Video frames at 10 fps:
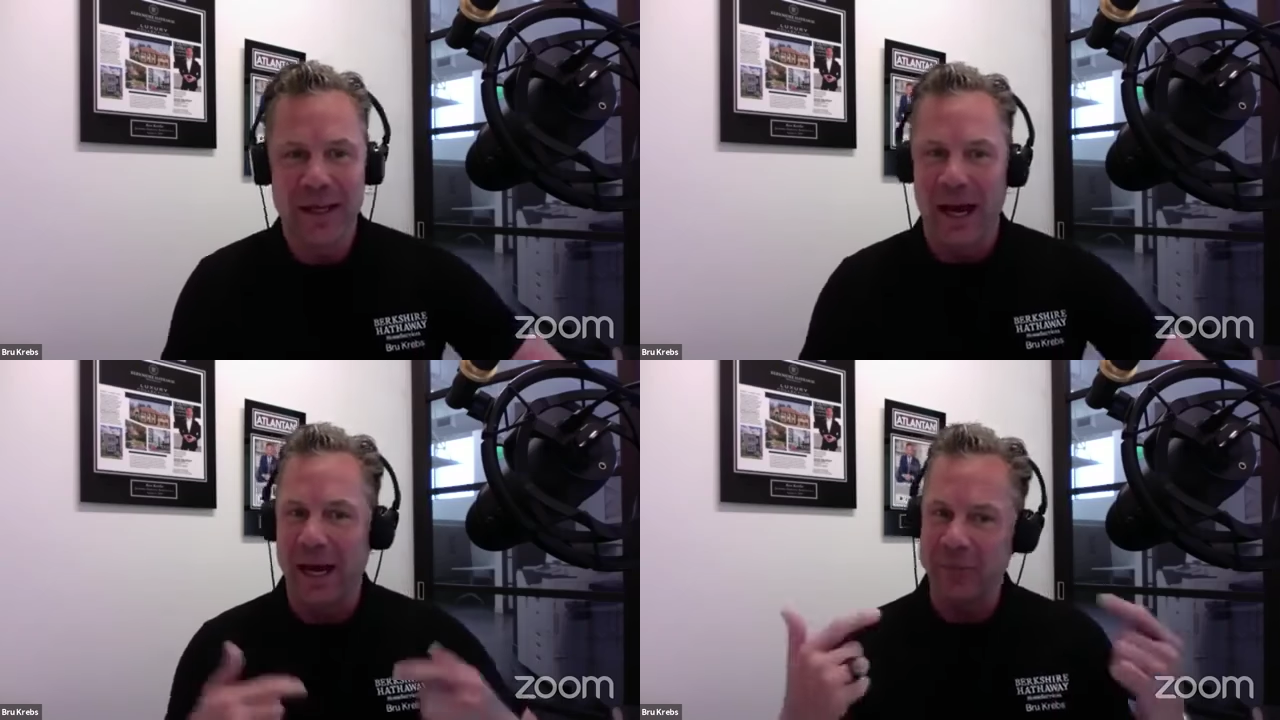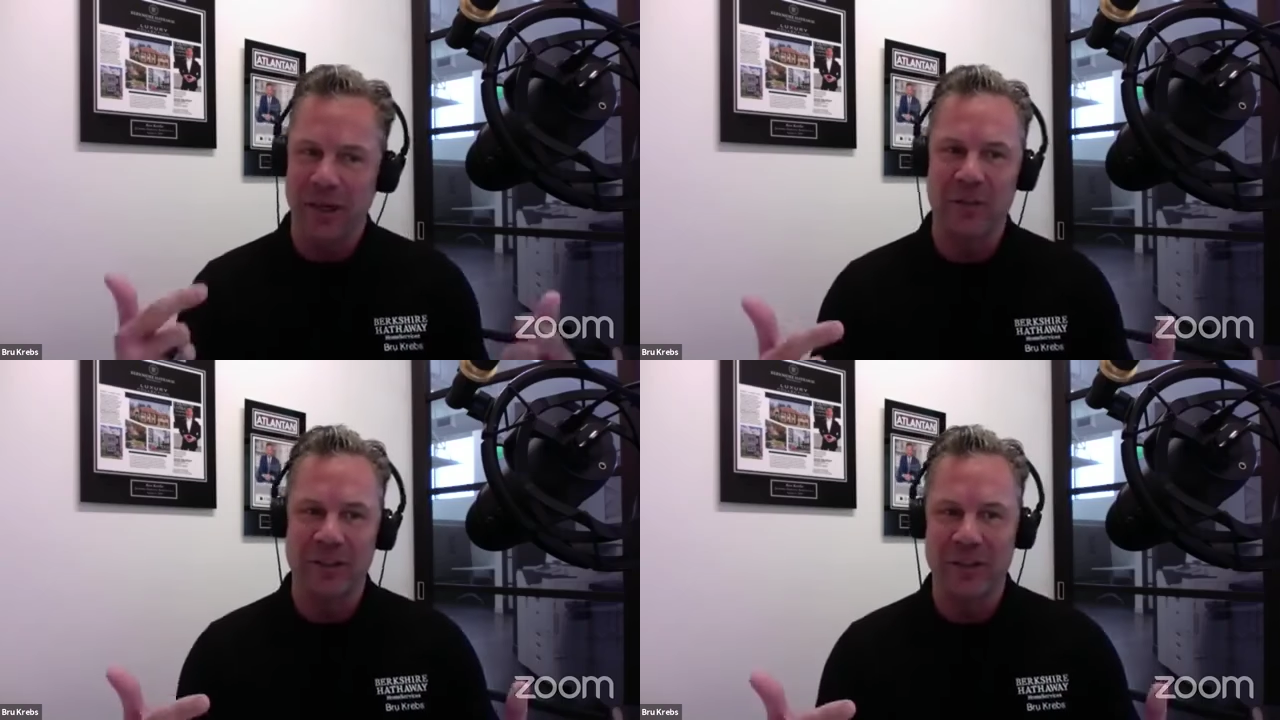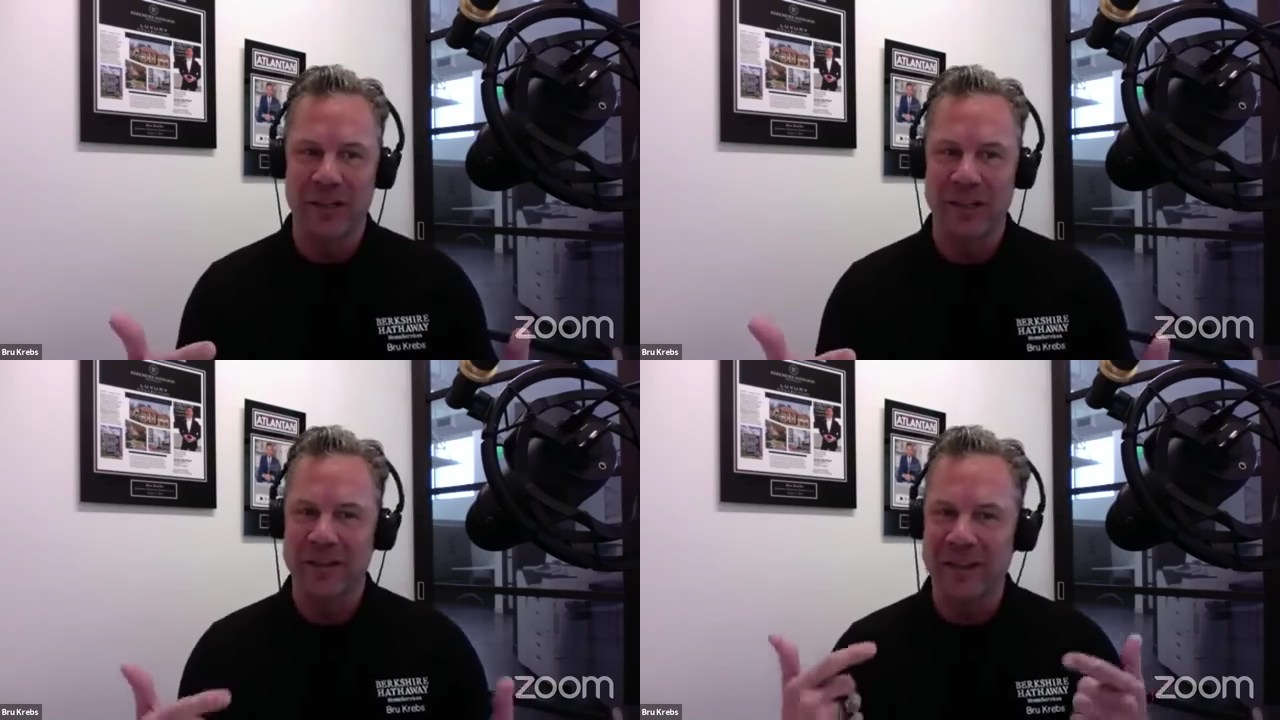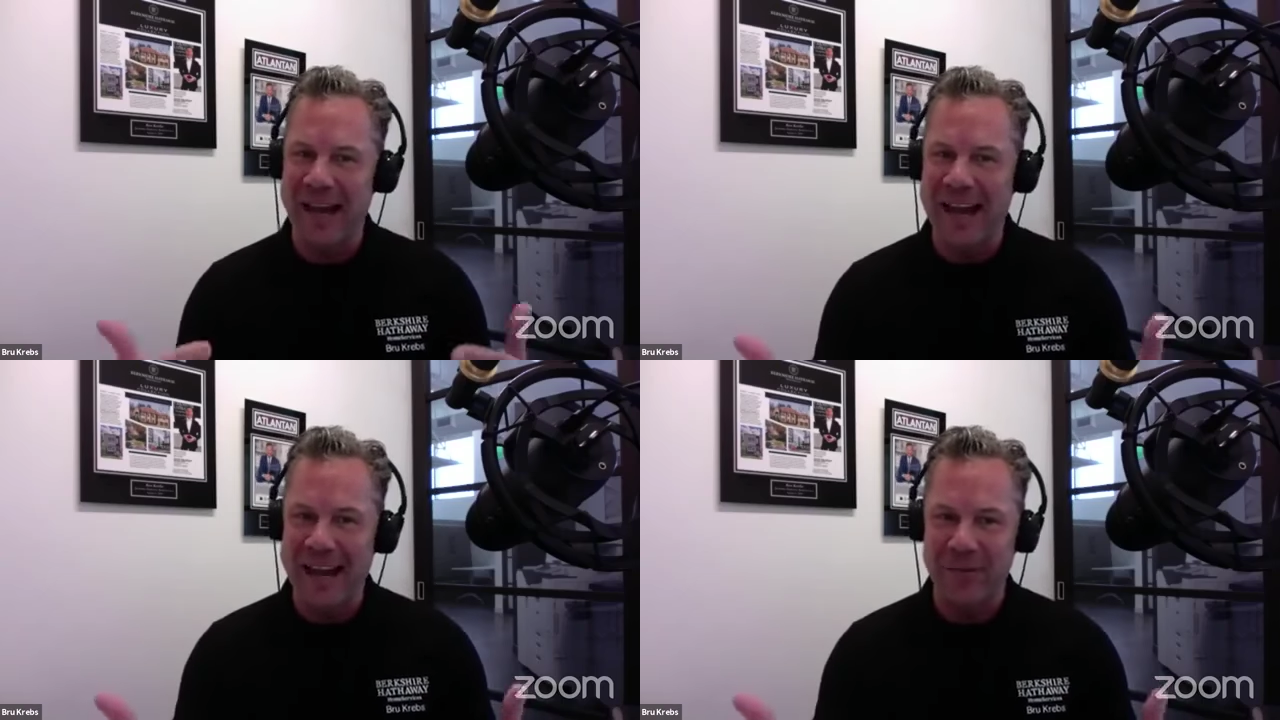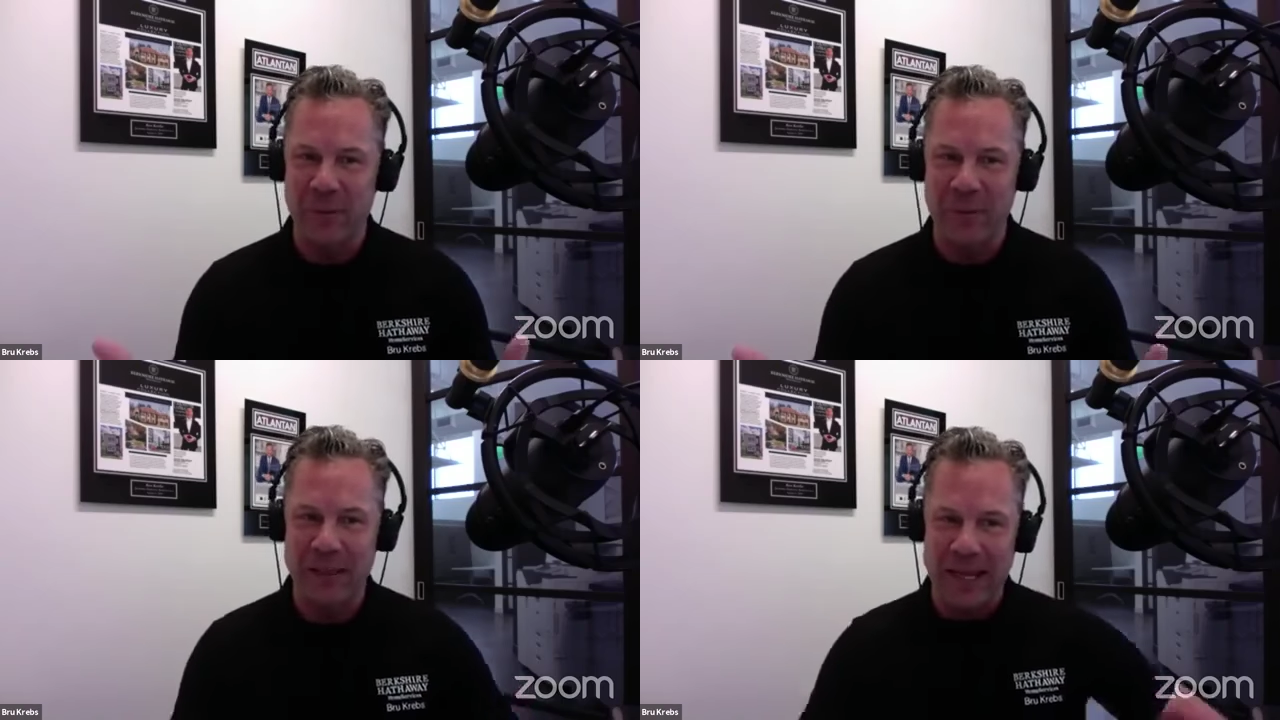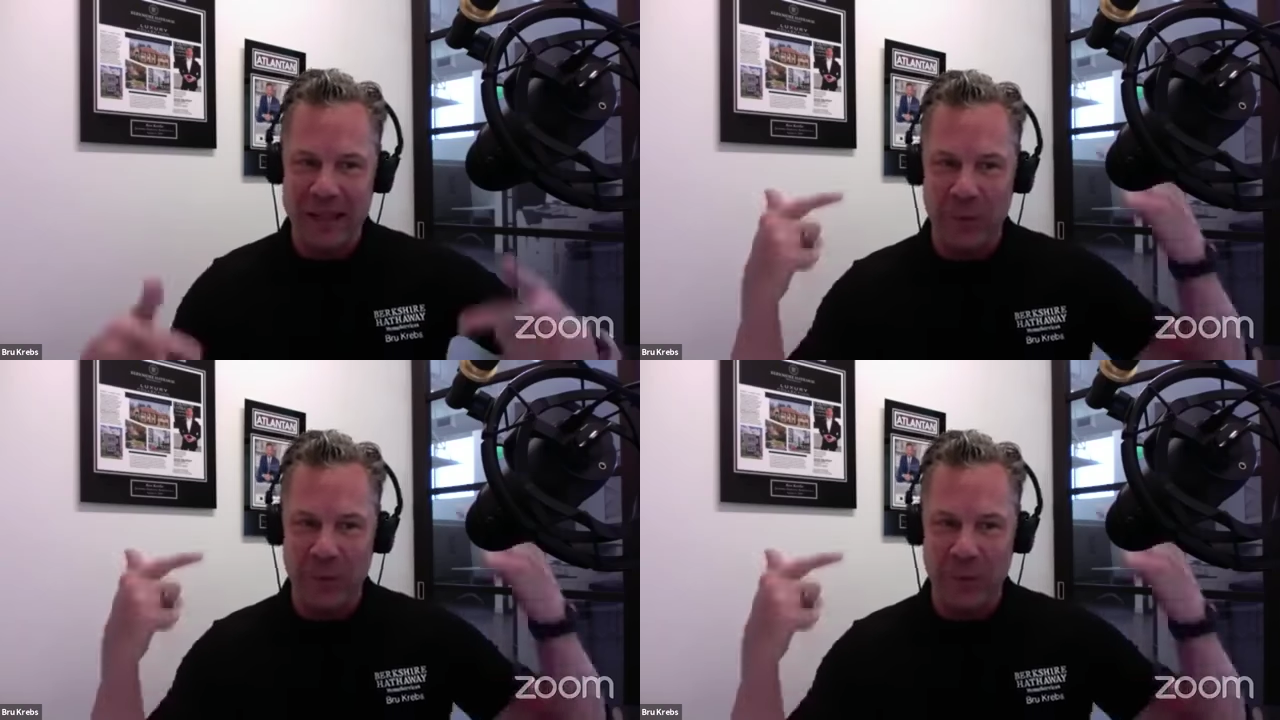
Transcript: I'm coming to you here live from Atlanta